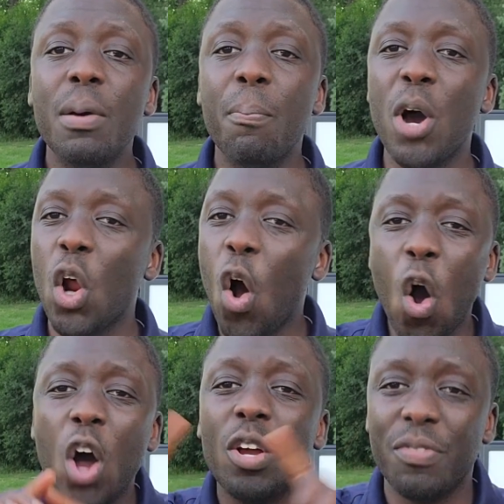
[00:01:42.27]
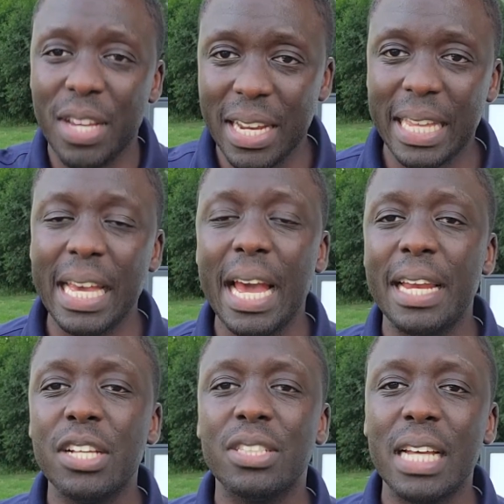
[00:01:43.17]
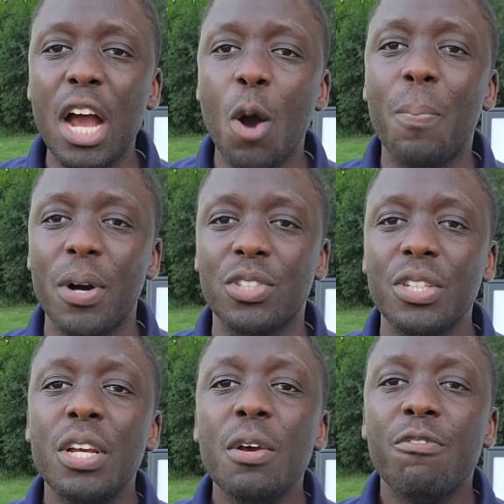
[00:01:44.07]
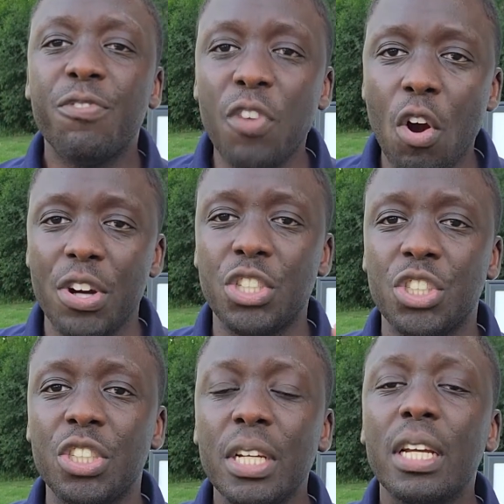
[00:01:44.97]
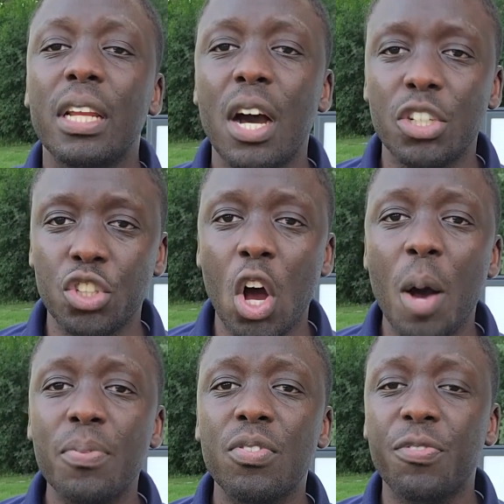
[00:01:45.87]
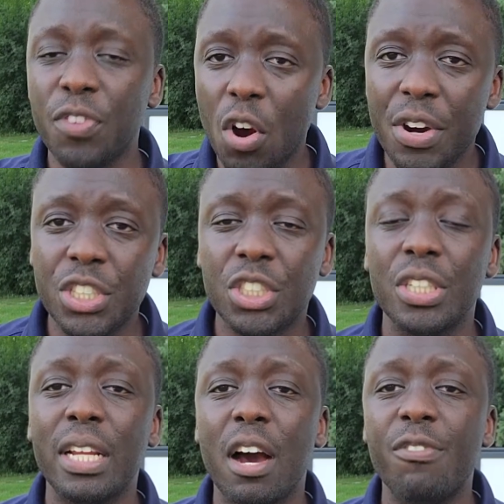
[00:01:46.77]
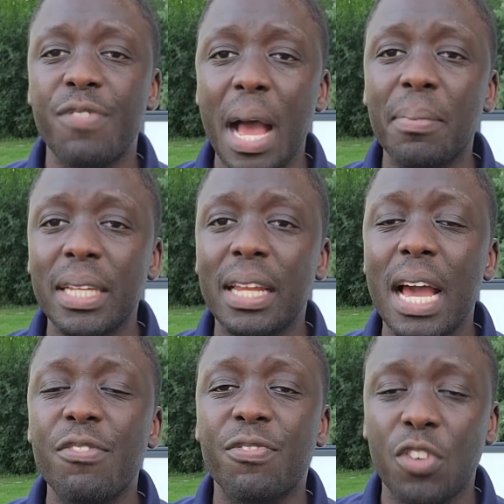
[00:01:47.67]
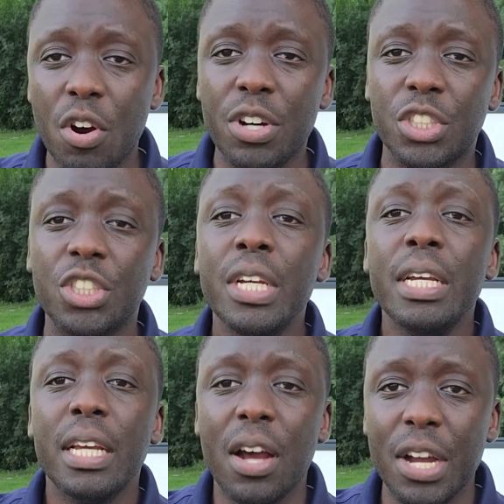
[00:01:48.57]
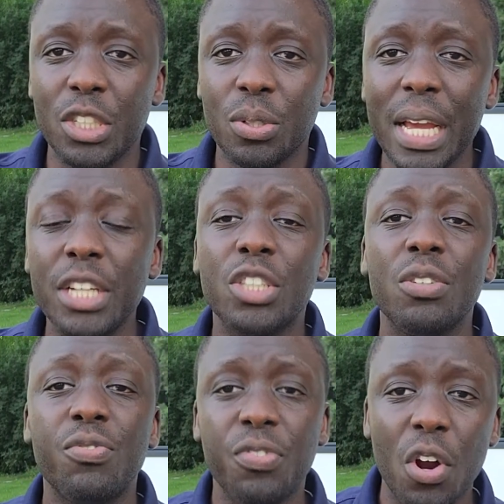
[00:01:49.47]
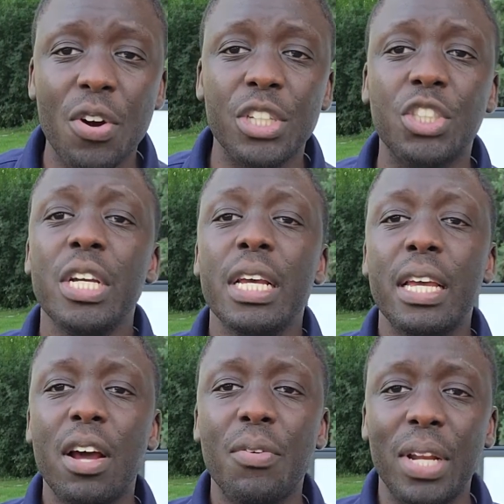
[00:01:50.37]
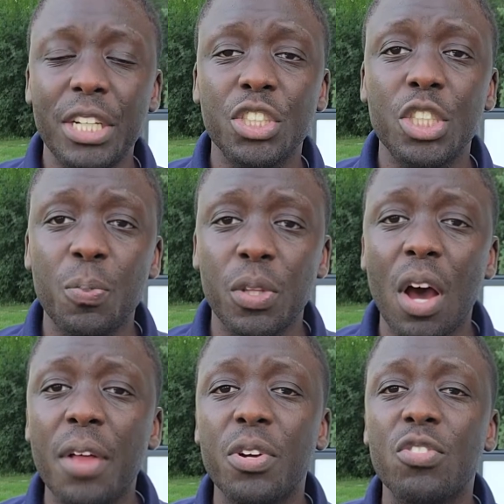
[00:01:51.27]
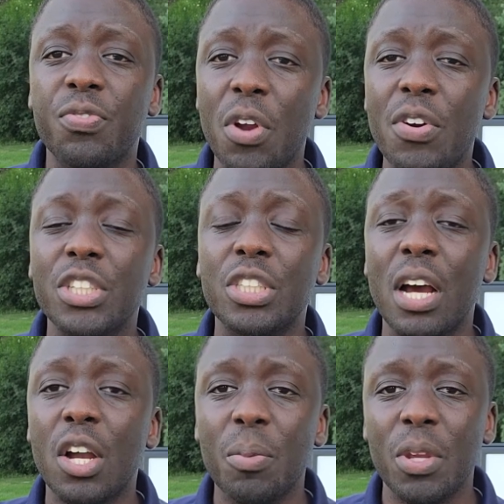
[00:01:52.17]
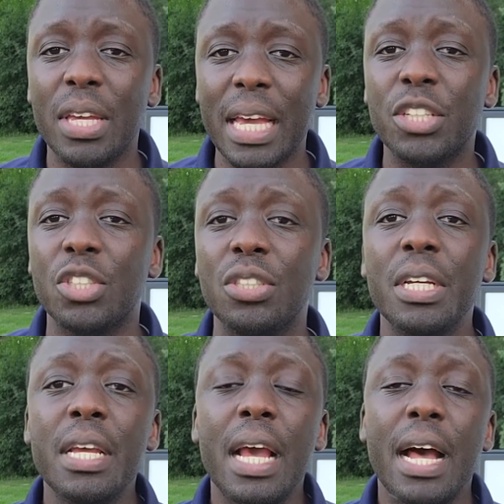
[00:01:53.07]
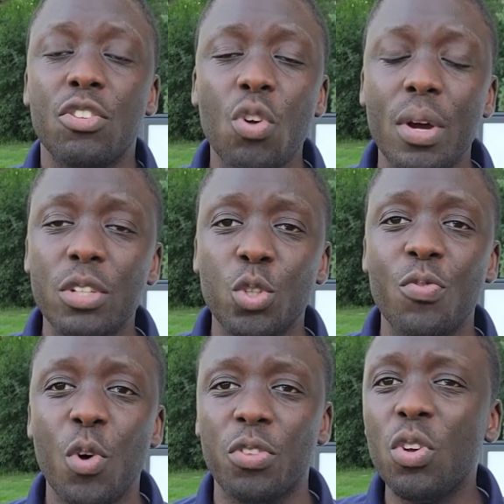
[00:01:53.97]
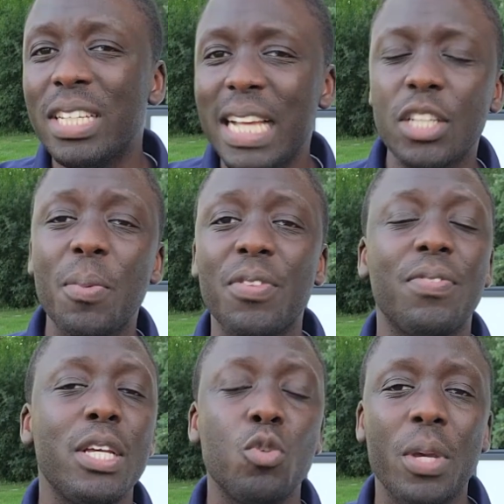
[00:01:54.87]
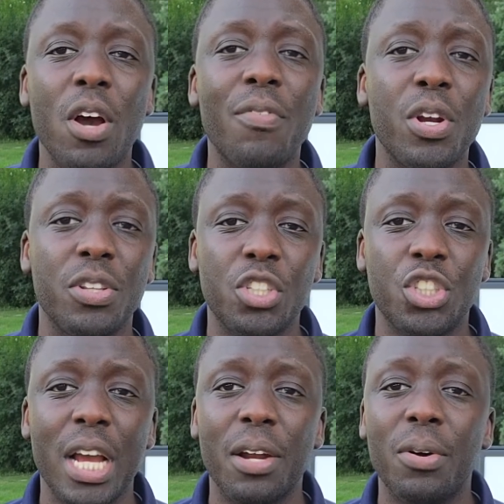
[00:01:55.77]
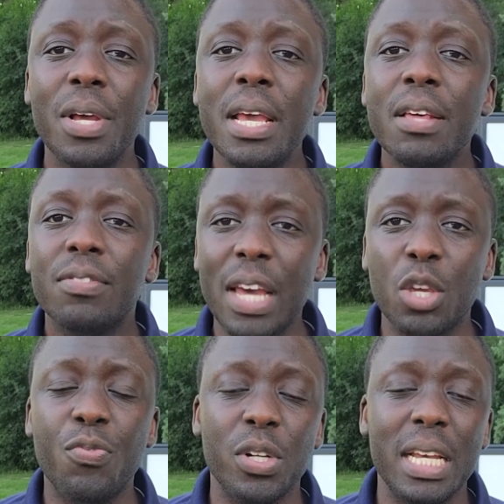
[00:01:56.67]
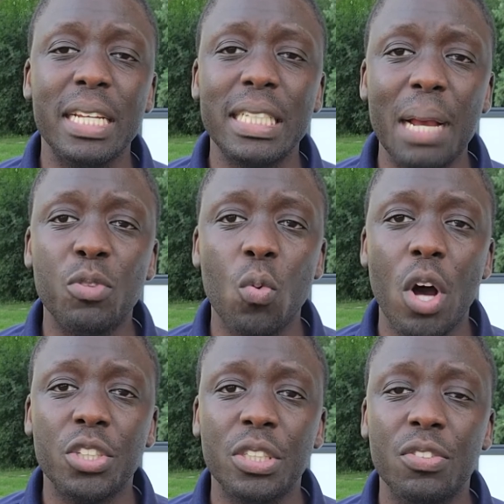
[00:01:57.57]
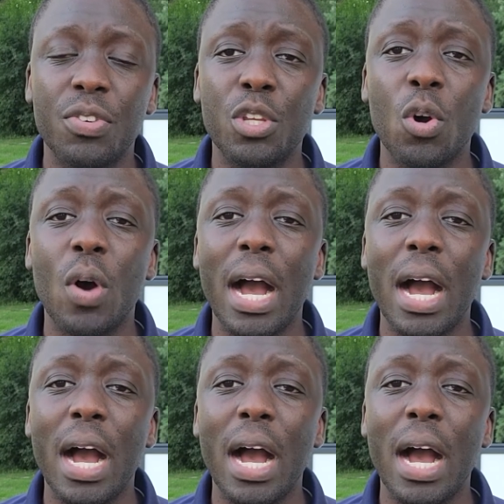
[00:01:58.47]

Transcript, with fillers: But all of it, again, is to help us flourish in our jobs, flourish in our family life, flourish in our education, flourish in our relationship with others, flourish in our communication, and so on and so forth. So these are some of the things we'll be covering on this channel. Thank you for taking time to watch this video.